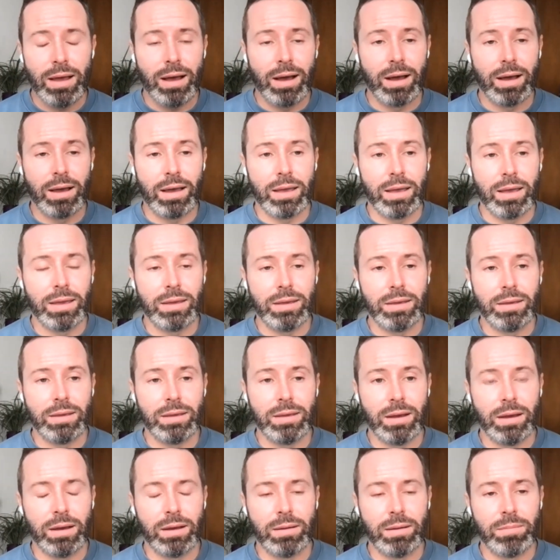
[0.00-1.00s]

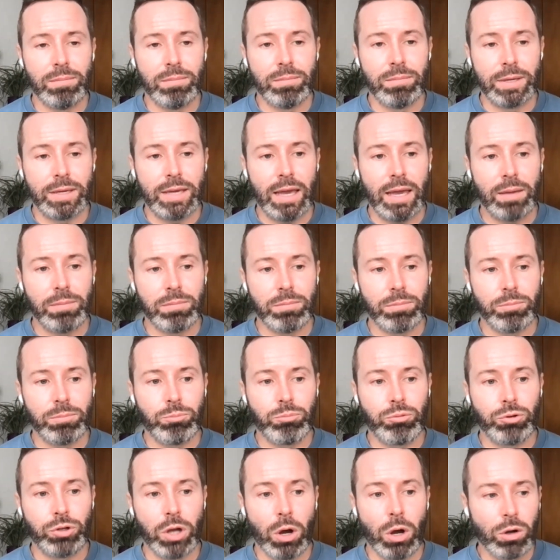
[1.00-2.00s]
I became
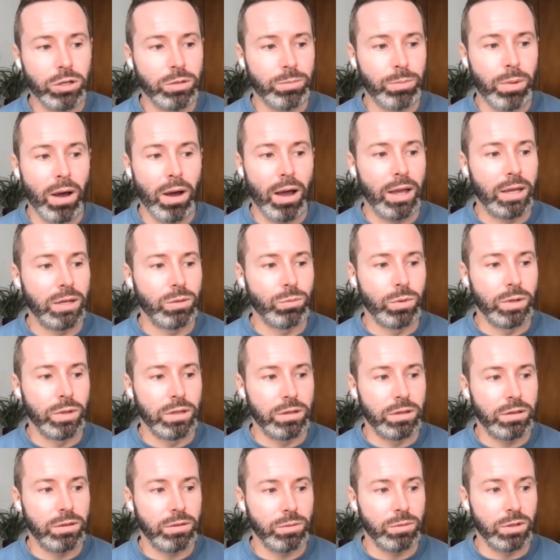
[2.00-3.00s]
preoccupied
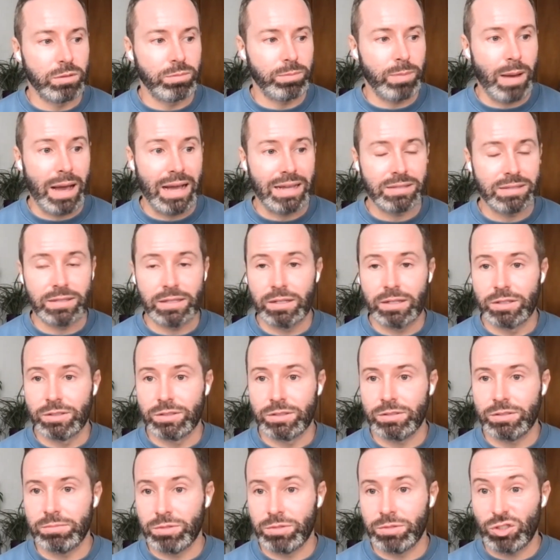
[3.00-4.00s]
with passing
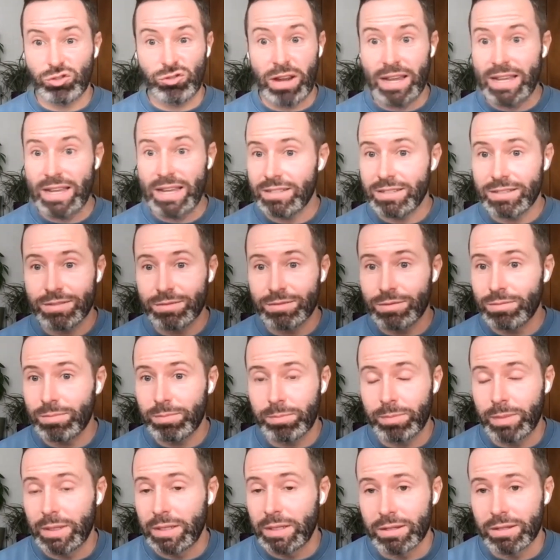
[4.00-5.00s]
as straight
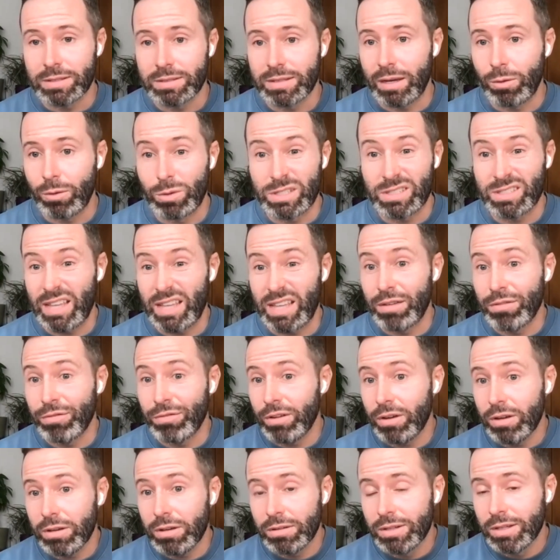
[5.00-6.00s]
because that was
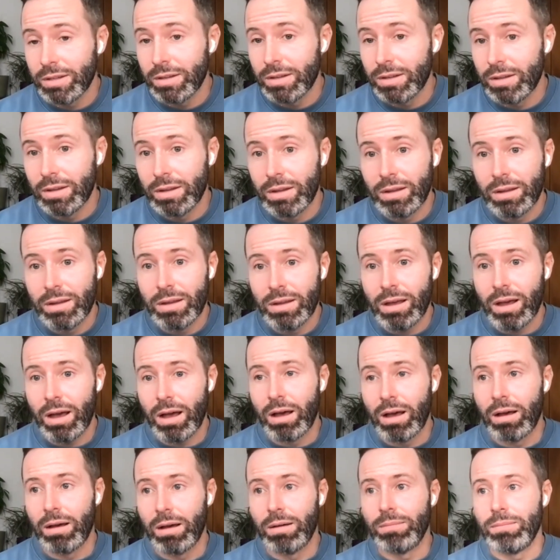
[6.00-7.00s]
safer.
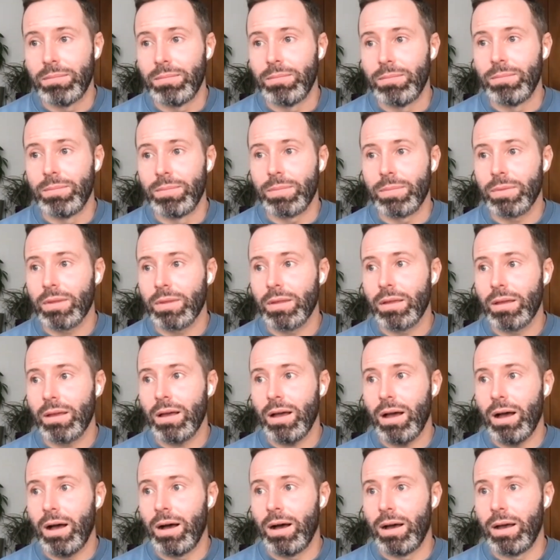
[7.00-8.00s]

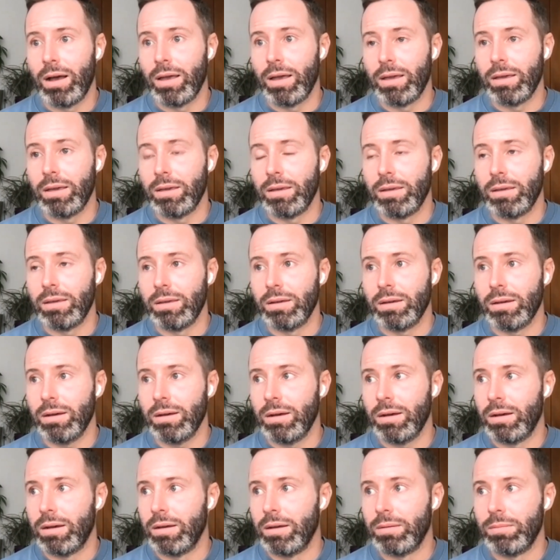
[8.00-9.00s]
I
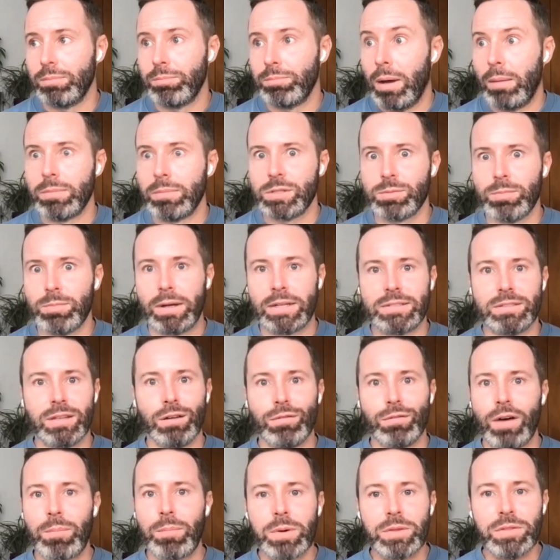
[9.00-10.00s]
pumped
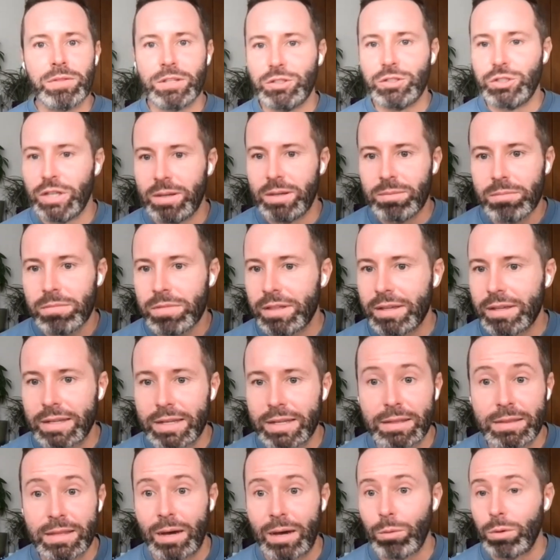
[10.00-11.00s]
myself up in the gym
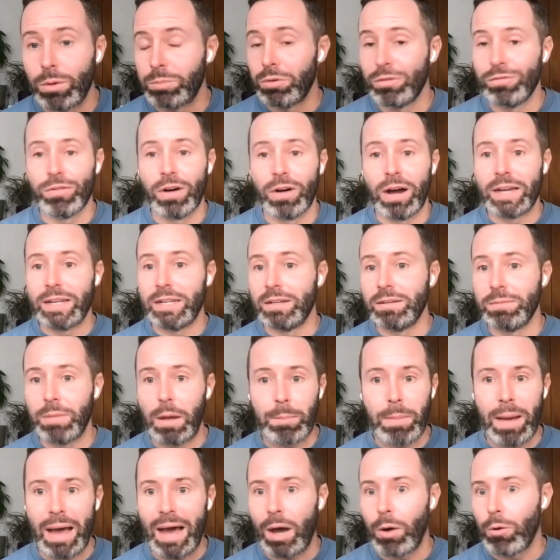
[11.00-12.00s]
thinking that would provide a
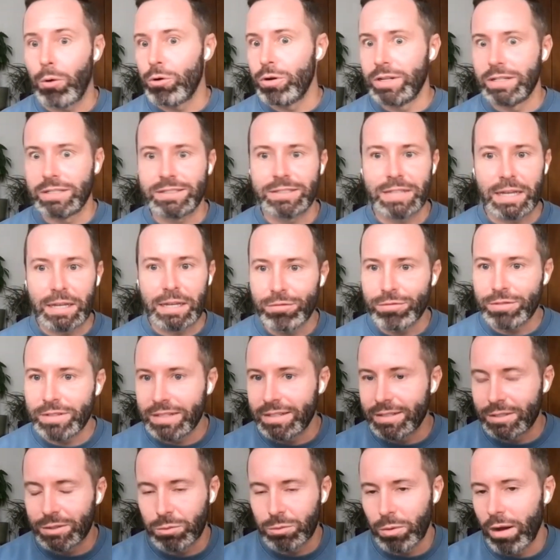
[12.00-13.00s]
power and a
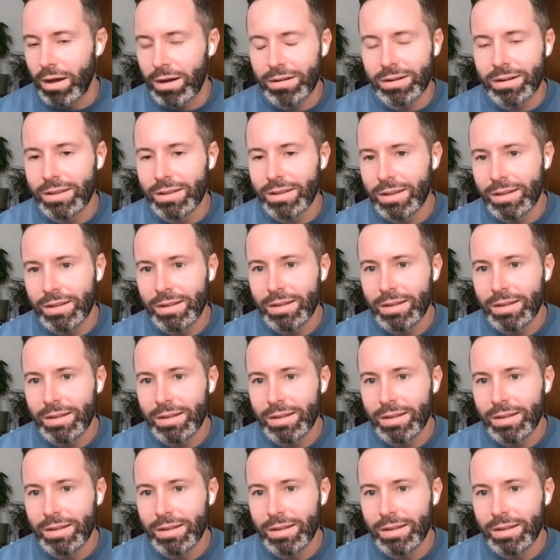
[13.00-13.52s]
safety as well.